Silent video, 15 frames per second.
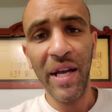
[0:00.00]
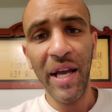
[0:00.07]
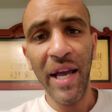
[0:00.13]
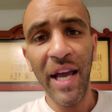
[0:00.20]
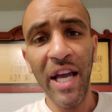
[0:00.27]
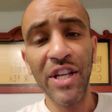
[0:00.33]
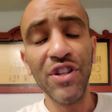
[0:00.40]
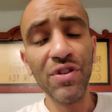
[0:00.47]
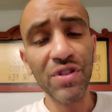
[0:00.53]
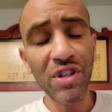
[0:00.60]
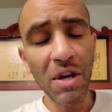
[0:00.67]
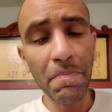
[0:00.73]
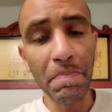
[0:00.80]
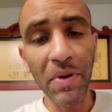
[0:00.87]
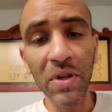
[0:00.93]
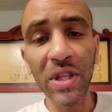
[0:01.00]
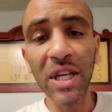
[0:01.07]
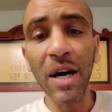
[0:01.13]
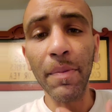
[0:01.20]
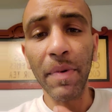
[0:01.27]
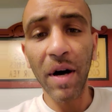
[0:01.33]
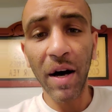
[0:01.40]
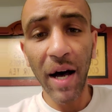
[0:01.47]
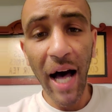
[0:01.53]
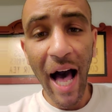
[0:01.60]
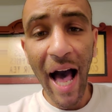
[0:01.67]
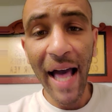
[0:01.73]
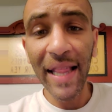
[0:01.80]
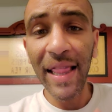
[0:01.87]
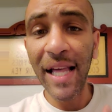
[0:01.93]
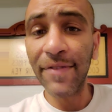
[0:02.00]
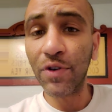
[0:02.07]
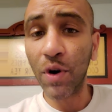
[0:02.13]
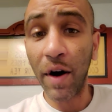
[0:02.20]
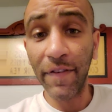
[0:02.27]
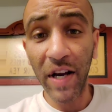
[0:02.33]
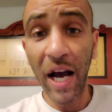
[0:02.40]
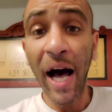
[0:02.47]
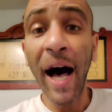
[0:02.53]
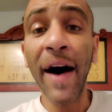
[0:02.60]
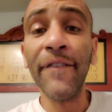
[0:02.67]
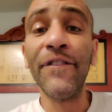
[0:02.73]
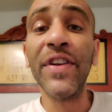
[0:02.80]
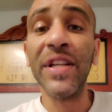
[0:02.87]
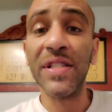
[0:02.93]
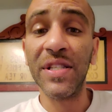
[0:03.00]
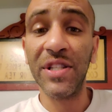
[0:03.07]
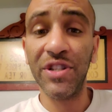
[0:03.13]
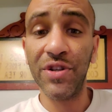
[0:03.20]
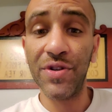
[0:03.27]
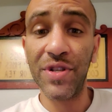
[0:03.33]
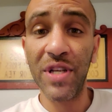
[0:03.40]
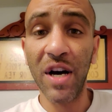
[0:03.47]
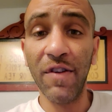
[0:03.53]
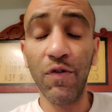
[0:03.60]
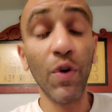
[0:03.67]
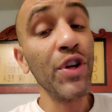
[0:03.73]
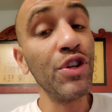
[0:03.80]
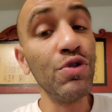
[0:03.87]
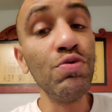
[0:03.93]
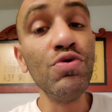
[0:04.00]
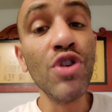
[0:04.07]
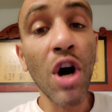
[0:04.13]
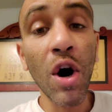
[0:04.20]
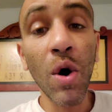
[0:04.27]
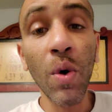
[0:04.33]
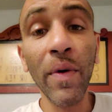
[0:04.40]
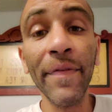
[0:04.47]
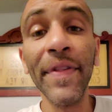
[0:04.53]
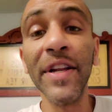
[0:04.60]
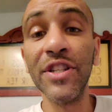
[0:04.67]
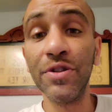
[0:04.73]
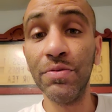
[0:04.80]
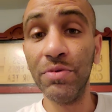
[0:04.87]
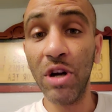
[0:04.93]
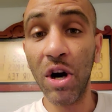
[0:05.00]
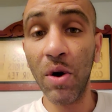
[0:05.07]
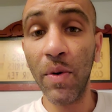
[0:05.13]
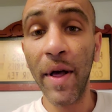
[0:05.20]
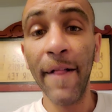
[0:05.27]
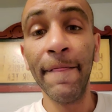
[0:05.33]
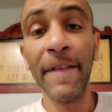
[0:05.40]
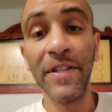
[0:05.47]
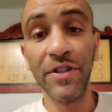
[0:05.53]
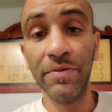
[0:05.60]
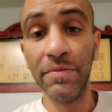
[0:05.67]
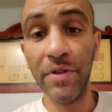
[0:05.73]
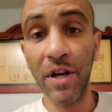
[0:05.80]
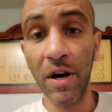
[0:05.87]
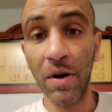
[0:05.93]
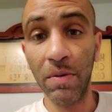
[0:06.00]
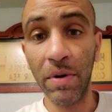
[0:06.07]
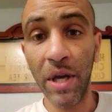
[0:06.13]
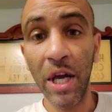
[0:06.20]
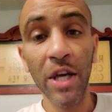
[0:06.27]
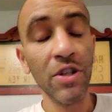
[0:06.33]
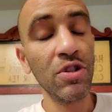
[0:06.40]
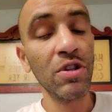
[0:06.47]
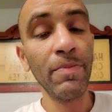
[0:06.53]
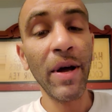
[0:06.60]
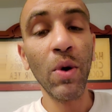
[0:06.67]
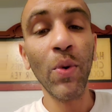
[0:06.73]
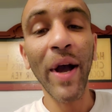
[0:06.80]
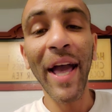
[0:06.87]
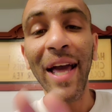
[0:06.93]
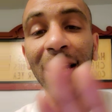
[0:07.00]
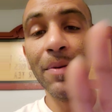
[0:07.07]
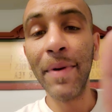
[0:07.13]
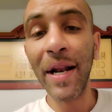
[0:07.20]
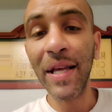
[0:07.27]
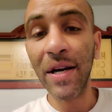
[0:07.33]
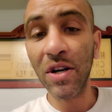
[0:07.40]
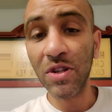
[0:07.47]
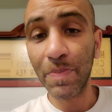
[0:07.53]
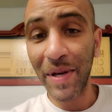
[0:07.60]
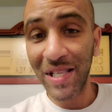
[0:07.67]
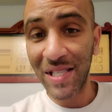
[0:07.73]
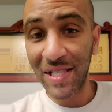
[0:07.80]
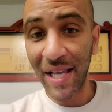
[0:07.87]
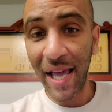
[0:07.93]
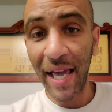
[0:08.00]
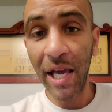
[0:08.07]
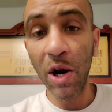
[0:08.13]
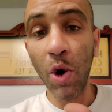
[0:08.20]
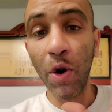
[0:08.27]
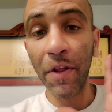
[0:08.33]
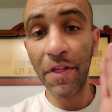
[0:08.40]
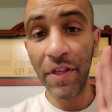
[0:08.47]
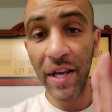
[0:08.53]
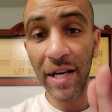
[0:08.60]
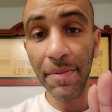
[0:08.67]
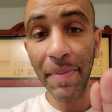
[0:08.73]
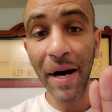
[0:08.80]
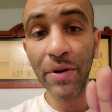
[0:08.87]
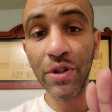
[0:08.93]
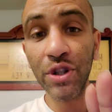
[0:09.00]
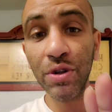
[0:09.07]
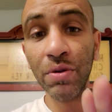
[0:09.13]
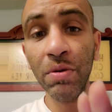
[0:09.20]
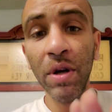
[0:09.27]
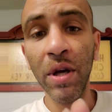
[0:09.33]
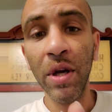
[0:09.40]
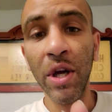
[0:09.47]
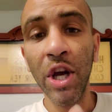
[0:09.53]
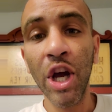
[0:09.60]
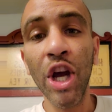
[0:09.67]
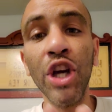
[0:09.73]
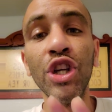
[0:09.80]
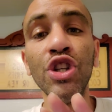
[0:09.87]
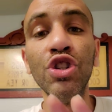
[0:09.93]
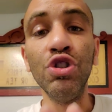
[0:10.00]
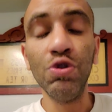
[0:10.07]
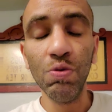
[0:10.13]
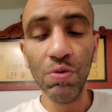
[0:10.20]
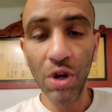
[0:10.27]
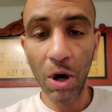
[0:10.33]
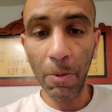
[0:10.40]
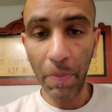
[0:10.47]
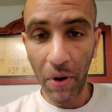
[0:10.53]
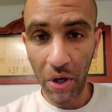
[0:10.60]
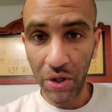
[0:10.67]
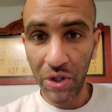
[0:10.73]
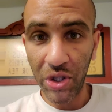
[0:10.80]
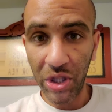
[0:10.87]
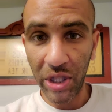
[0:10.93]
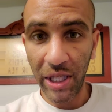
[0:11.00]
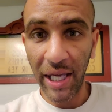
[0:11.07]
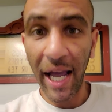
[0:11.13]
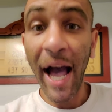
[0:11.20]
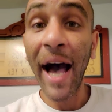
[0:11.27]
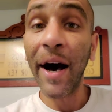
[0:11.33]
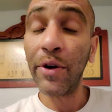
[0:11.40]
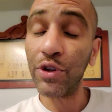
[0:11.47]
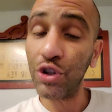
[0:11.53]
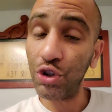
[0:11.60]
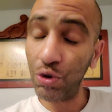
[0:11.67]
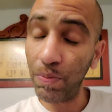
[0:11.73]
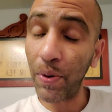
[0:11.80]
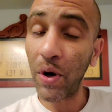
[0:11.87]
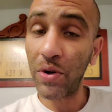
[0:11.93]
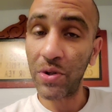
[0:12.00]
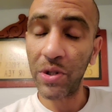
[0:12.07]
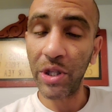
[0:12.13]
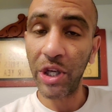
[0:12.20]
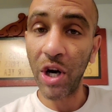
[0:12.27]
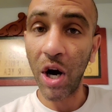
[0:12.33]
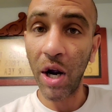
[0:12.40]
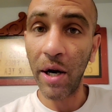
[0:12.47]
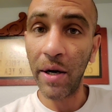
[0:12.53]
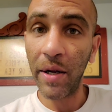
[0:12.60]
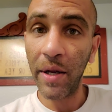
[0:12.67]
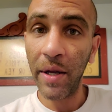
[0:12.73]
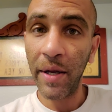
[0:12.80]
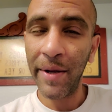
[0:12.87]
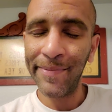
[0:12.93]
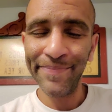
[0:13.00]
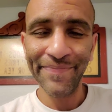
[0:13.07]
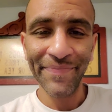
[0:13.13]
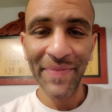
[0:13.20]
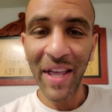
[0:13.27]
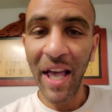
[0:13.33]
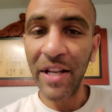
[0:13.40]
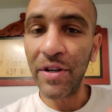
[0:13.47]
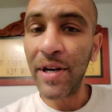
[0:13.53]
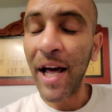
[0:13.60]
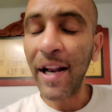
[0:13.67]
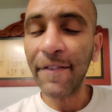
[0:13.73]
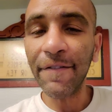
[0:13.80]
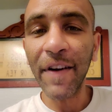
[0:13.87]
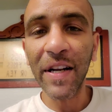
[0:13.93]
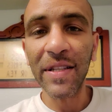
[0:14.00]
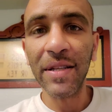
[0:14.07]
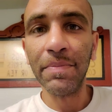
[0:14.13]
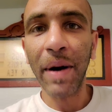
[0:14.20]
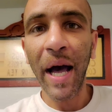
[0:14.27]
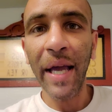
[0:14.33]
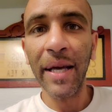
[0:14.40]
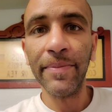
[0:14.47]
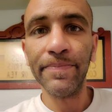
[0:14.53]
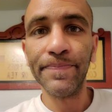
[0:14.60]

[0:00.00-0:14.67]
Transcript: And you'll start building up a high level of confidence in yourself where you know that you know that you know. So no matter what anybody else may say or think about you, you know personally how you personally are. And you're not affected by it.